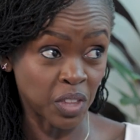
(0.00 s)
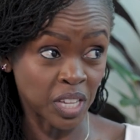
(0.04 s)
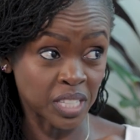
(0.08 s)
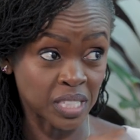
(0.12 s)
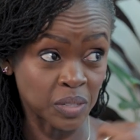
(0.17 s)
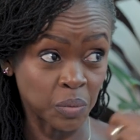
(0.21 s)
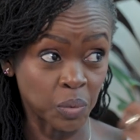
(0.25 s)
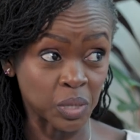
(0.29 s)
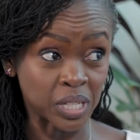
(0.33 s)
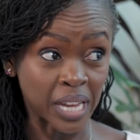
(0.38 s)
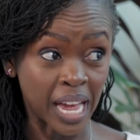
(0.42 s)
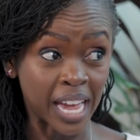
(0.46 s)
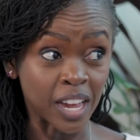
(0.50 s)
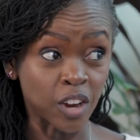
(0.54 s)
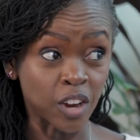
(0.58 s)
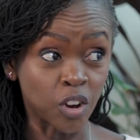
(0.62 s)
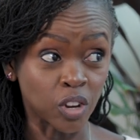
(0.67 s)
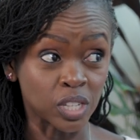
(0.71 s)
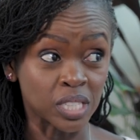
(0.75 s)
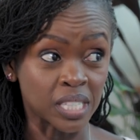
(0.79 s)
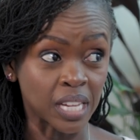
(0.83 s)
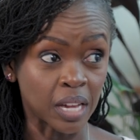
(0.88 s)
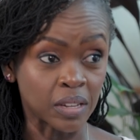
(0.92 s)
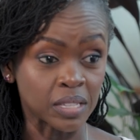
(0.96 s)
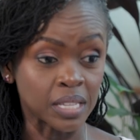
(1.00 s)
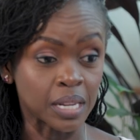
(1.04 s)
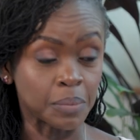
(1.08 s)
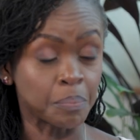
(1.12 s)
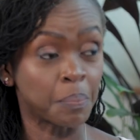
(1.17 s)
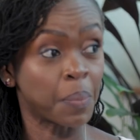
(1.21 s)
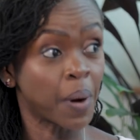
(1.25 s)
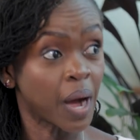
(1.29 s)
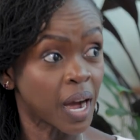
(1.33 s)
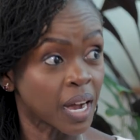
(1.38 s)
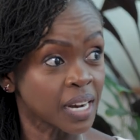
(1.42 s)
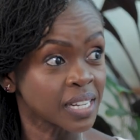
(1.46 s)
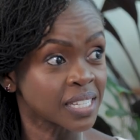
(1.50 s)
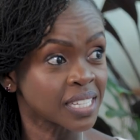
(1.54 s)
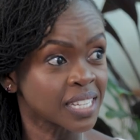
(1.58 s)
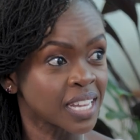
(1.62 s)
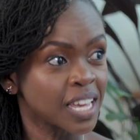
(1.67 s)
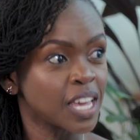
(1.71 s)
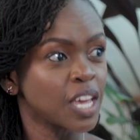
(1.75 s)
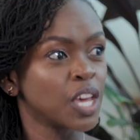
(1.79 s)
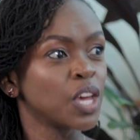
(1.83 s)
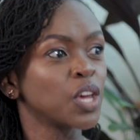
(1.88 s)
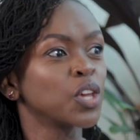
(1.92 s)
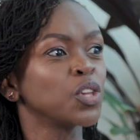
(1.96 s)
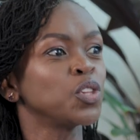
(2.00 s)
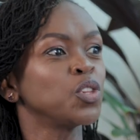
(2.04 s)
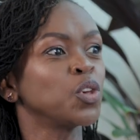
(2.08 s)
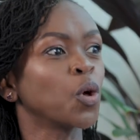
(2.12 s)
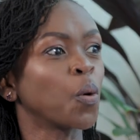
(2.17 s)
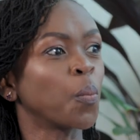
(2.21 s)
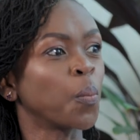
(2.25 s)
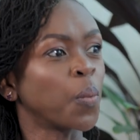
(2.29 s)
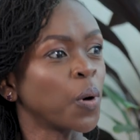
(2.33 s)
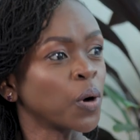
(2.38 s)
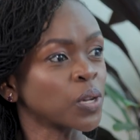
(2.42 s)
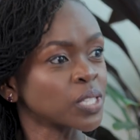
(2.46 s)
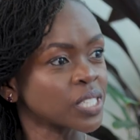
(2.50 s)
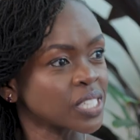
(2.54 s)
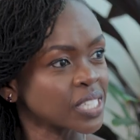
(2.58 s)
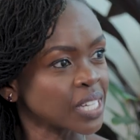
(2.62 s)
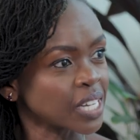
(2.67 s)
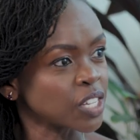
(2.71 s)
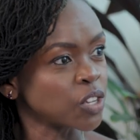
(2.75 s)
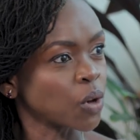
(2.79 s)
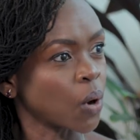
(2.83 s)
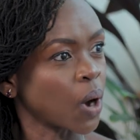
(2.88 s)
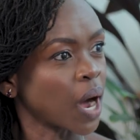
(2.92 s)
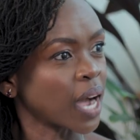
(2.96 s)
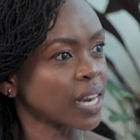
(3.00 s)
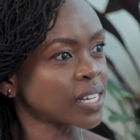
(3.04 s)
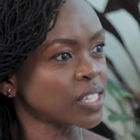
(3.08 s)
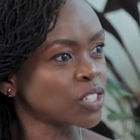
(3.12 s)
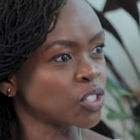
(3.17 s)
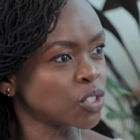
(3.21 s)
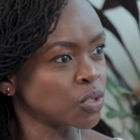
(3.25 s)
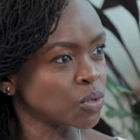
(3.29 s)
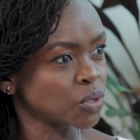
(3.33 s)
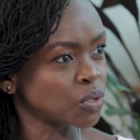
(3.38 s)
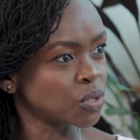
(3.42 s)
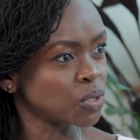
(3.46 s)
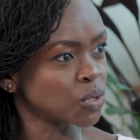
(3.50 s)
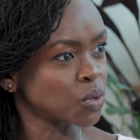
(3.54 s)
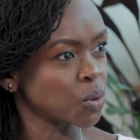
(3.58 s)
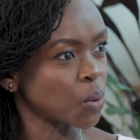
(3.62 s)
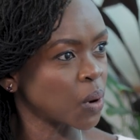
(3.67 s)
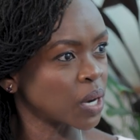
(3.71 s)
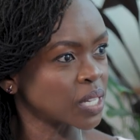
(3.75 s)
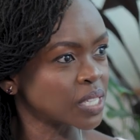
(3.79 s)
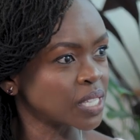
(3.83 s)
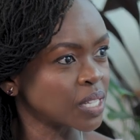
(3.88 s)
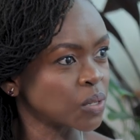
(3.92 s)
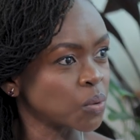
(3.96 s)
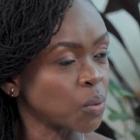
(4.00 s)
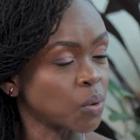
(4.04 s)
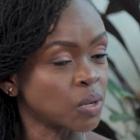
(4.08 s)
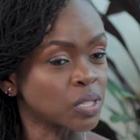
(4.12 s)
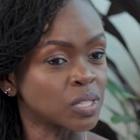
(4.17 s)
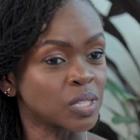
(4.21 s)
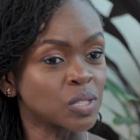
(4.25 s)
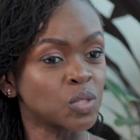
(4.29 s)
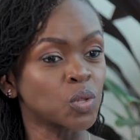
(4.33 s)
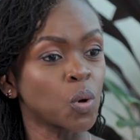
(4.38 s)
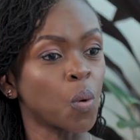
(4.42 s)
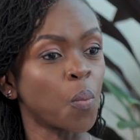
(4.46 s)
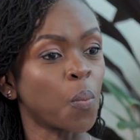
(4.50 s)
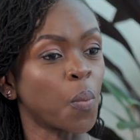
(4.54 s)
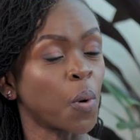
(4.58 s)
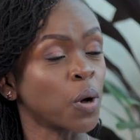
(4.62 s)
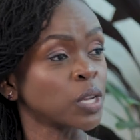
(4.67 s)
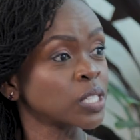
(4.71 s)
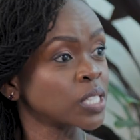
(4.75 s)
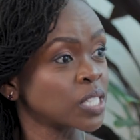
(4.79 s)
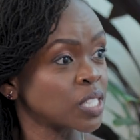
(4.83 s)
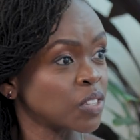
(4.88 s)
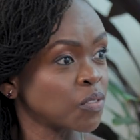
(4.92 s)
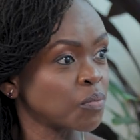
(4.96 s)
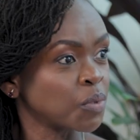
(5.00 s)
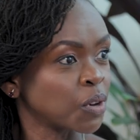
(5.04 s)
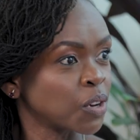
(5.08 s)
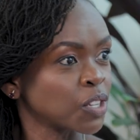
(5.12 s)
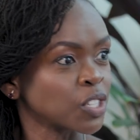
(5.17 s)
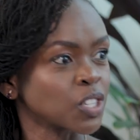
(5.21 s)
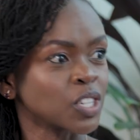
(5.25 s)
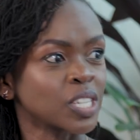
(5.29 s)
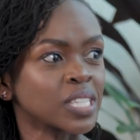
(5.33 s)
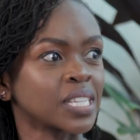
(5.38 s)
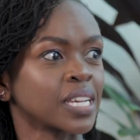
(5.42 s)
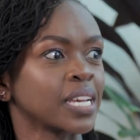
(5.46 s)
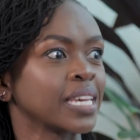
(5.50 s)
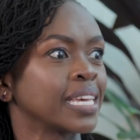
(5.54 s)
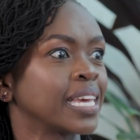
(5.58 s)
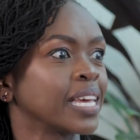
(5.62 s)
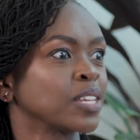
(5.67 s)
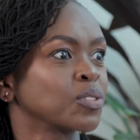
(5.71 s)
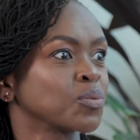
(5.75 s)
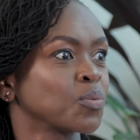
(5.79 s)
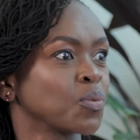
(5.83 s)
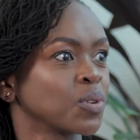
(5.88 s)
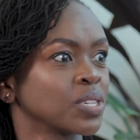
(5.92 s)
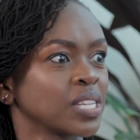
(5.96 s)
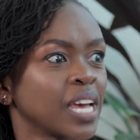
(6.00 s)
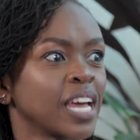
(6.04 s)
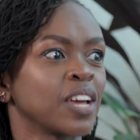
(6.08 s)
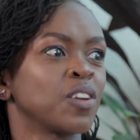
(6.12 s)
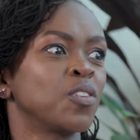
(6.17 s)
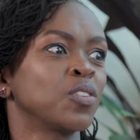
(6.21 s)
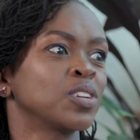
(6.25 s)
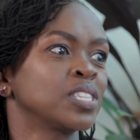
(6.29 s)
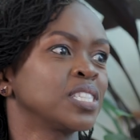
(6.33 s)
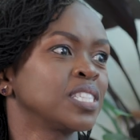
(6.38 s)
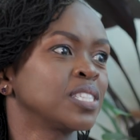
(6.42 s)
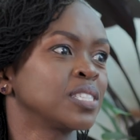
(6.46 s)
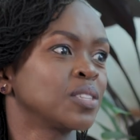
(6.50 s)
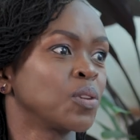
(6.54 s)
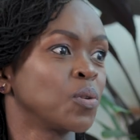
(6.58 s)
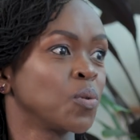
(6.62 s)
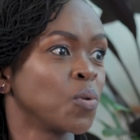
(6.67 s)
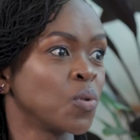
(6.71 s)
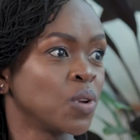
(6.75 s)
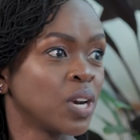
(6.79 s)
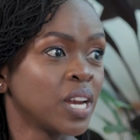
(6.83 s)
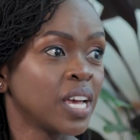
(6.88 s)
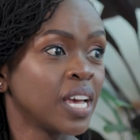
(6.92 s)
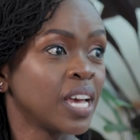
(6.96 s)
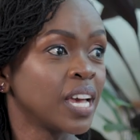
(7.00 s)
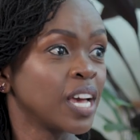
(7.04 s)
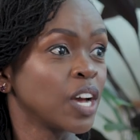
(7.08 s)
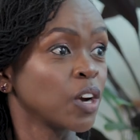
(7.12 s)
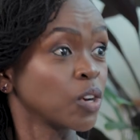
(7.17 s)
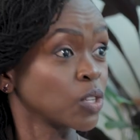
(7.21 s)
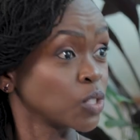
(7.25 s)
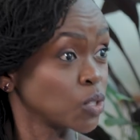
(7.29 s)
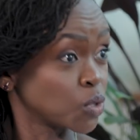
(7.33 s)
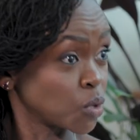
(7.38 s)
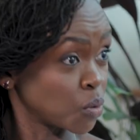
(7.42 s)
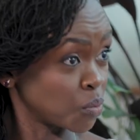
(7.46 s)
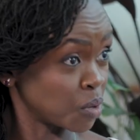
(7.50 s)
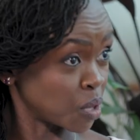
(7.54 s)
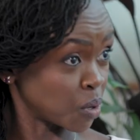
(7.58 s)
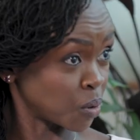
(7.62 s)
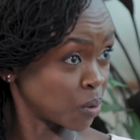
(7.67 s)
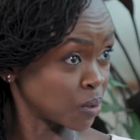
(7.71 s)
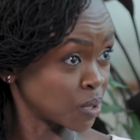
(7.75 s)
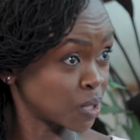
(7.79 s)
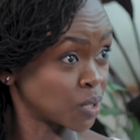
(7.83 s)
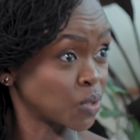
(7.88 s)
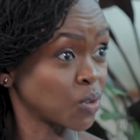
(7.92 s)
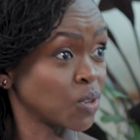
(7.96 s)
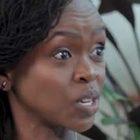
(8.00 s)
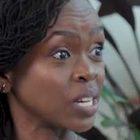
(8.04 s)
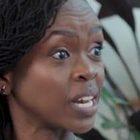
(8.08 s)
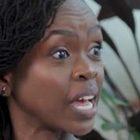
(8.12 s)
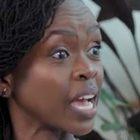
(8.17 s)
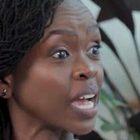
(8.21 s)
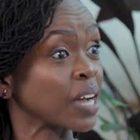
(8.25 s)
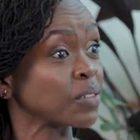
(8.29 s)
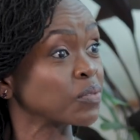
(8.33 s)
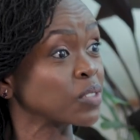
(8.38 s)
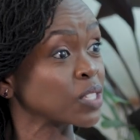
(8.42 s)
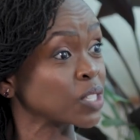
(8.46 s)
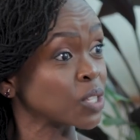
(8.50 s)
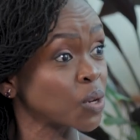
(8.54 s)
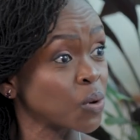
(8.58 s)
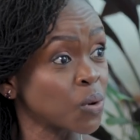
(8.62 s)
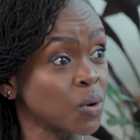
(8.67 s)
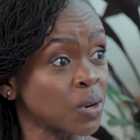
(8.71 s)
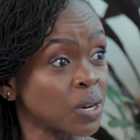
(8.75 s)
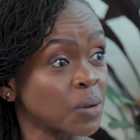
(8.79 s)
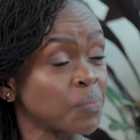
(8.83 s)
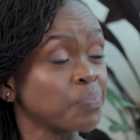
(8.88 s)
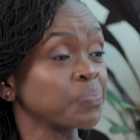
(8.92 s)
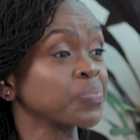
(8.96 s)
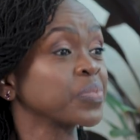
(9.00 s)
That's what I consider. But your posture, your attitude towards it was so positive because you're just like, guess what? I got this loan. Because you told me the whole story, now I have this loan.